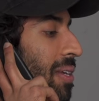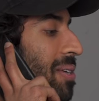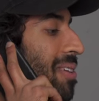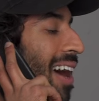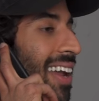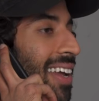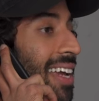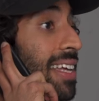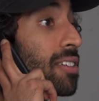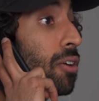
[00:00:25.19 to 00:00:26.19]
You got
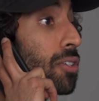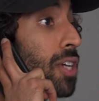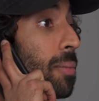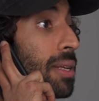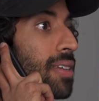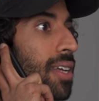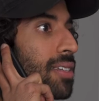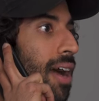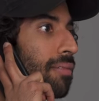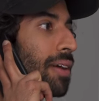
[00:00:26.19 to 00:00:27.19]
it. And that's also how many
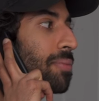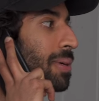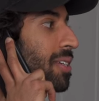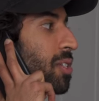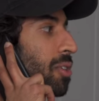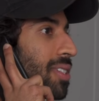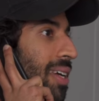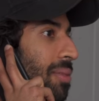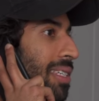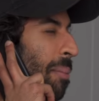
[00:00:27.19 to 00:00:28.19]
sons you have left because your
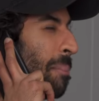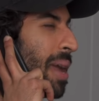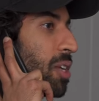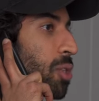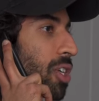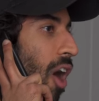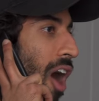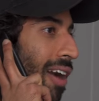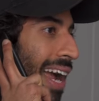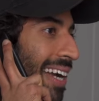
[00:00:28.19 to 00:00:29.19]
son was in a major car